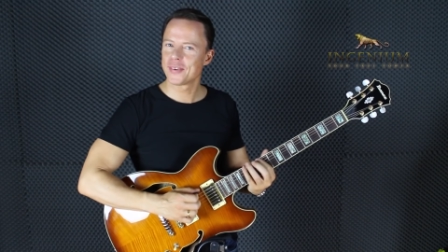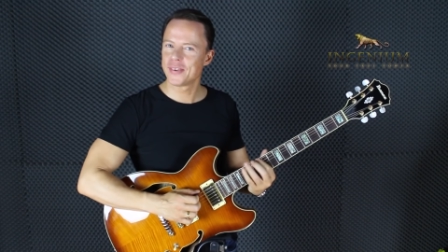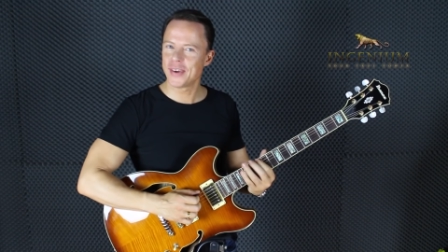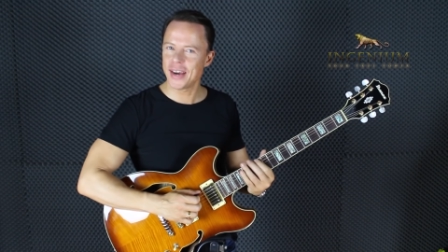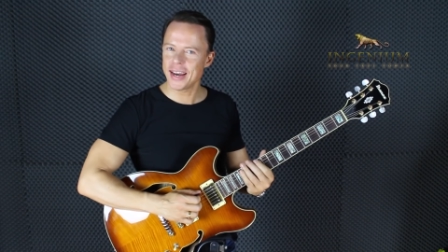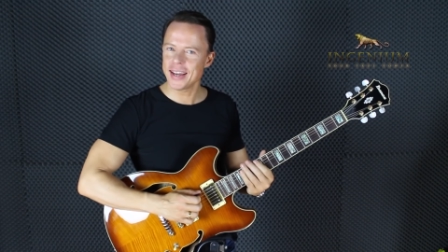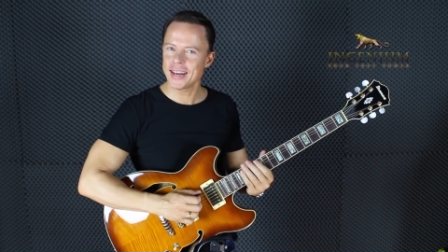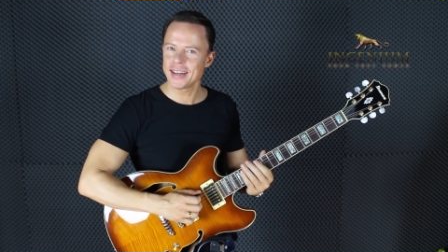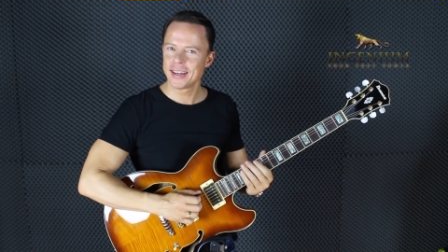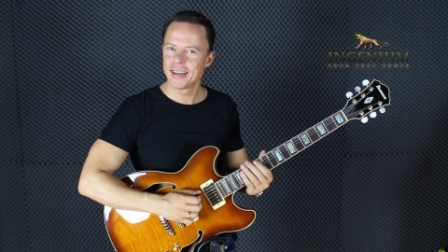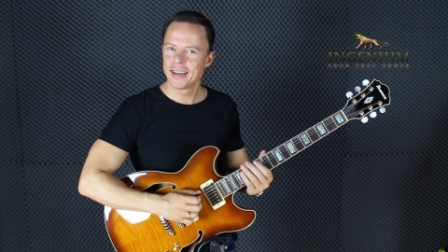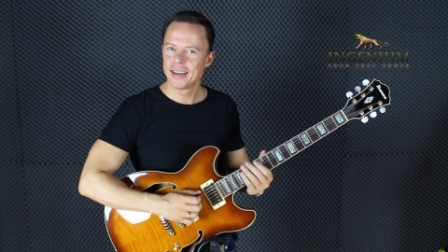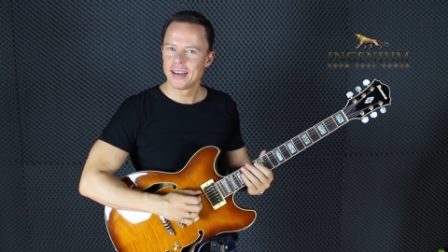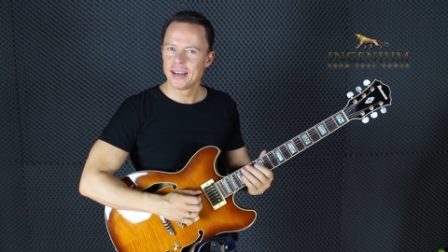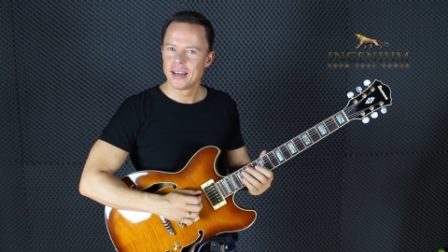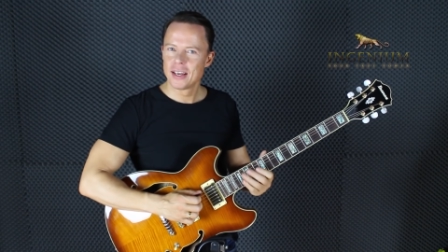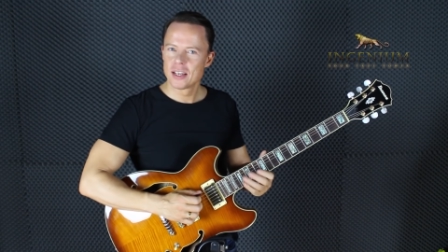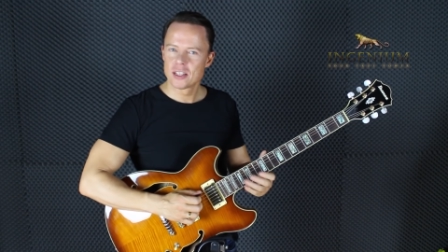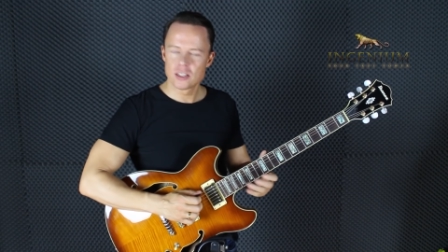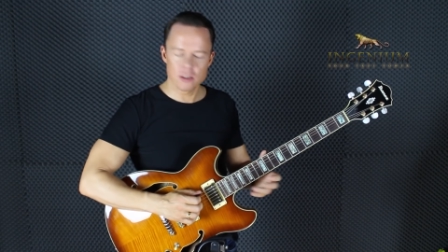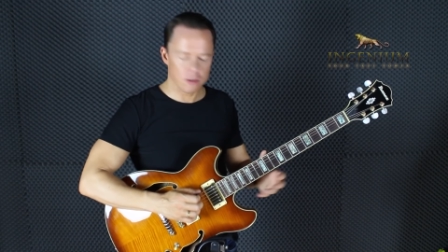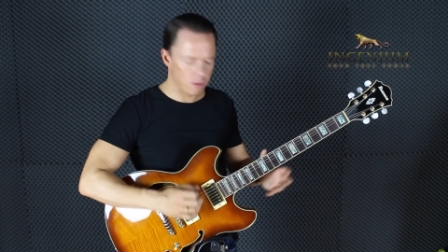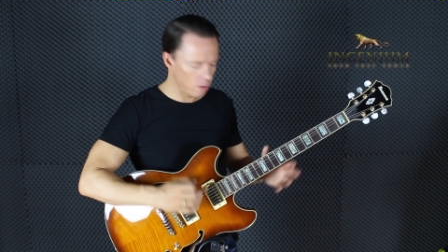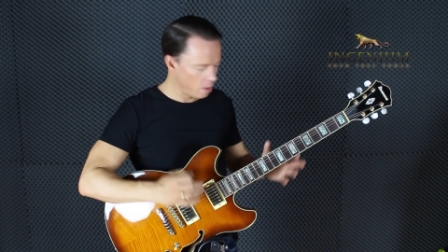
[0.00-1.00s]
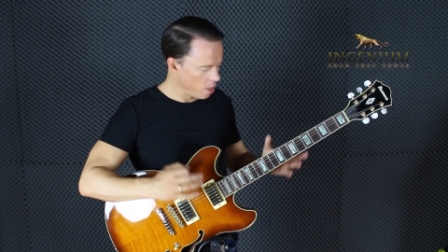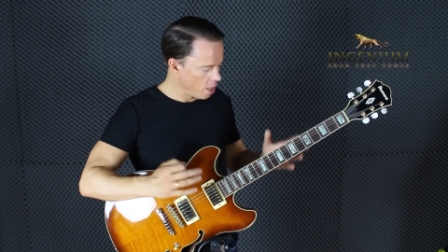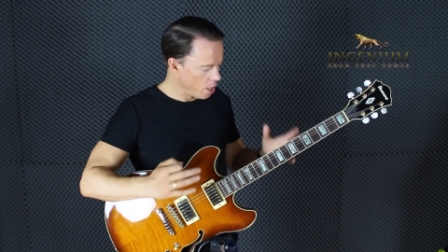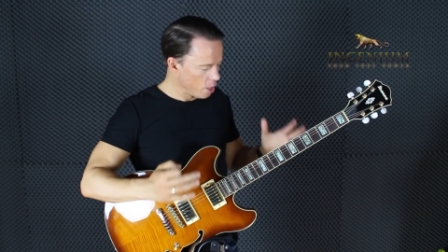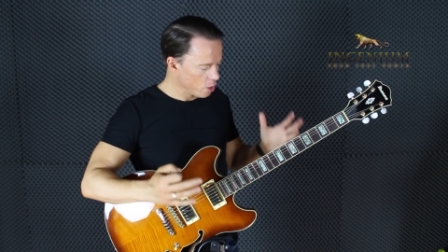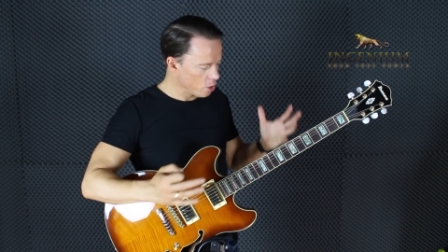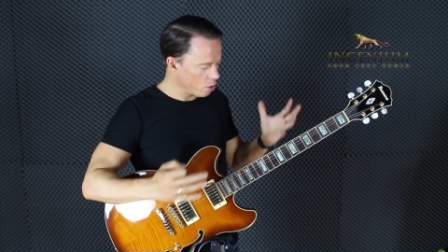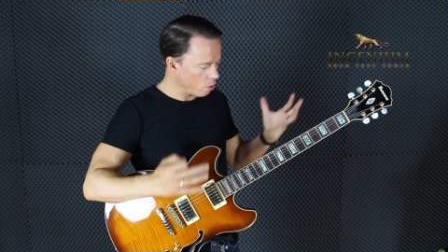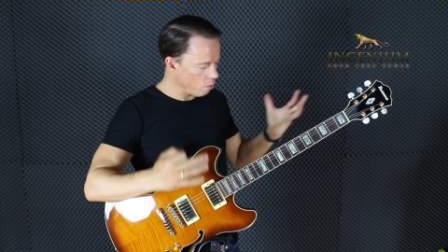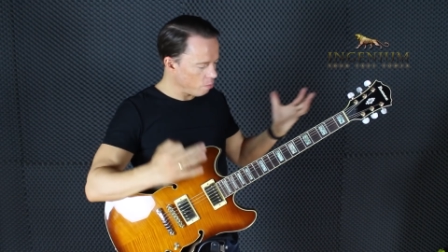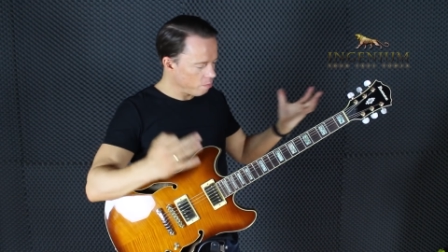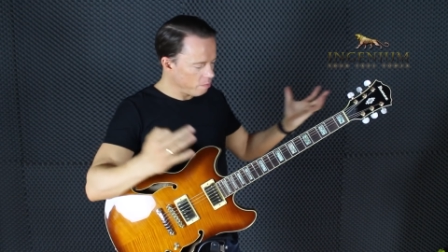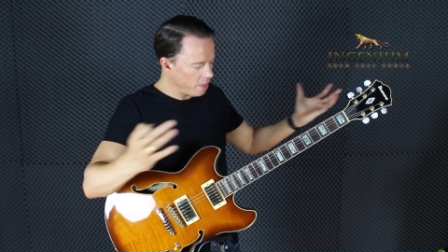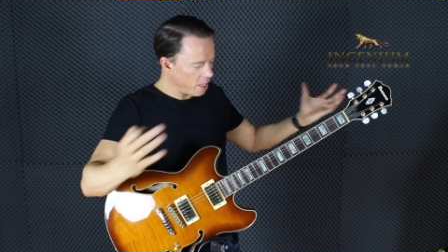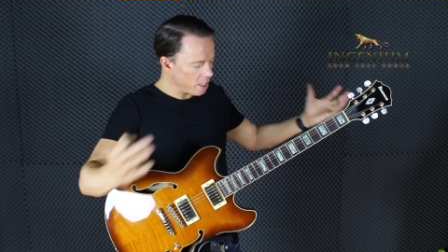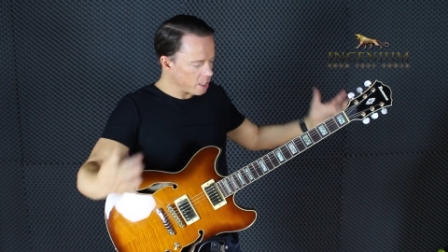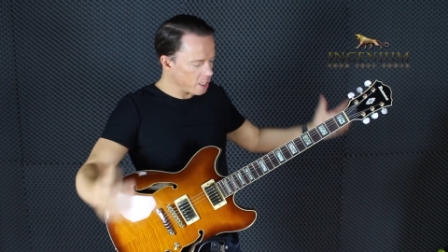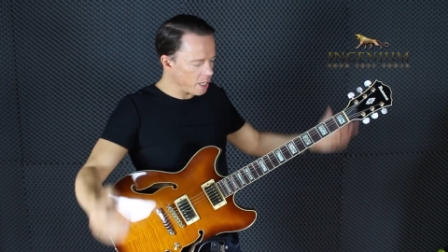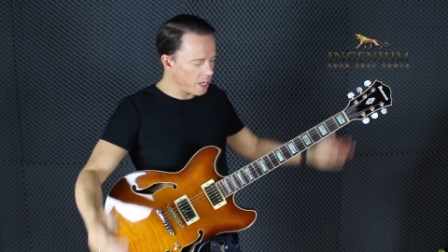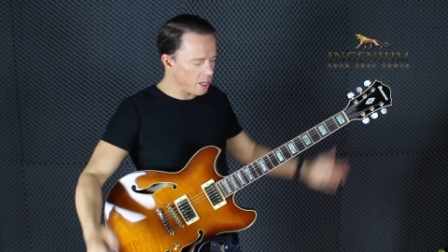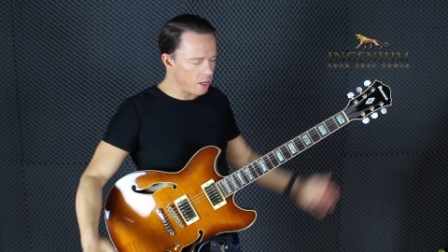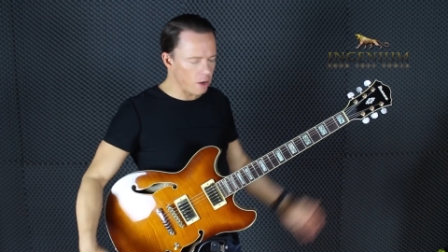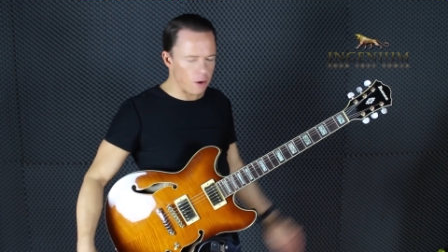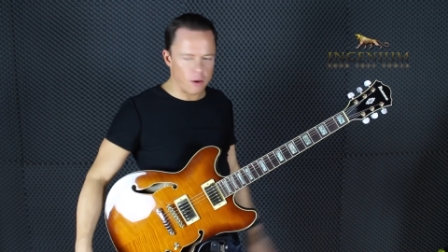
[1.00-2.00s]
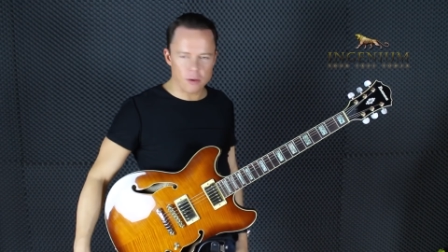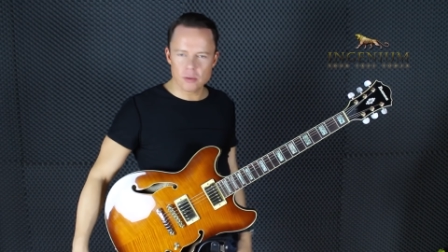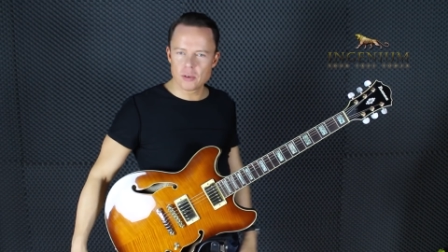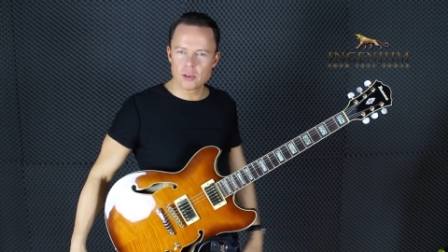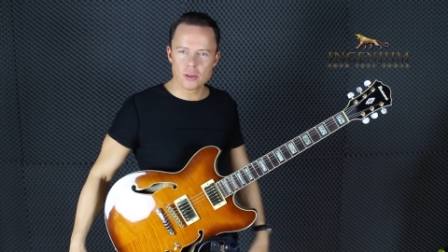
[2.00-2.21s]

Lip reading: Right? So let's say